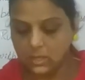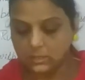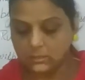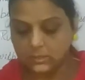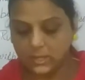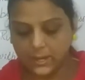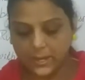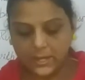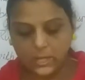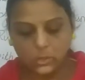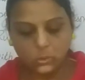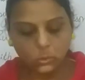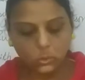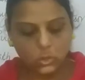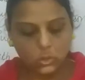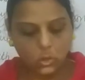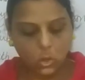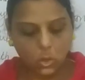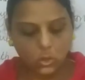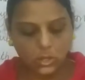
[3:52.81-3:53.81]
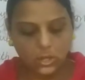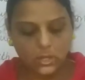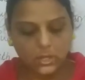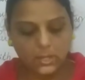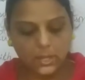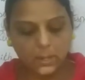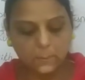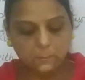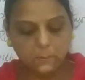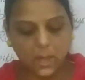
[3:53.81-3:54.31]
The head no longer
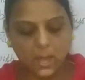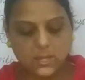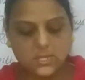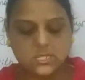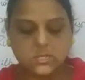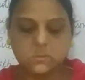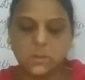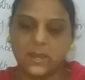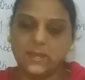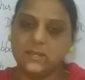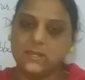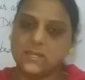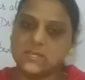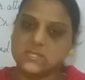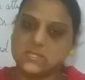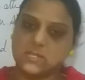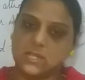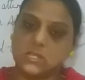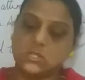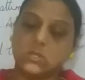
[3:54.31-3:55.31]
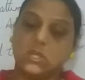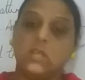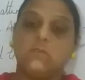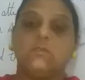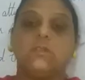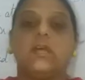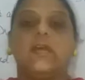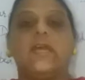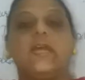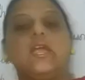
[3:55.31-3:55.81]
lay back spinelessly. So even
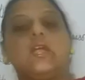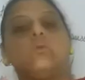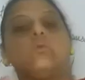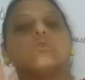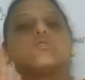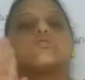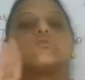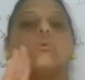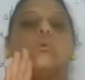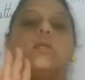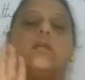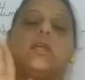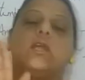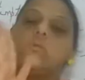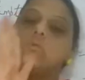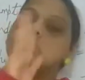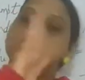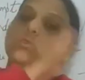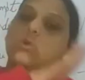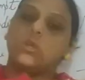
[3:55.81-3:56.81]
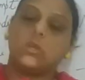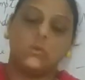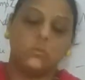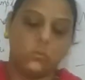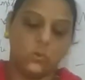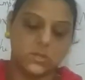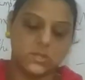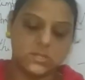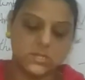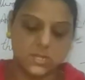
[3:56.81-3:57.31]
the head was rolling, it was not on
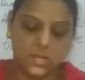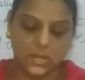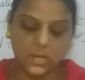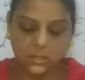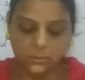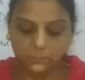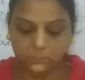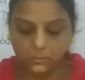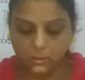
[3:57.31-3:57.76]
one side.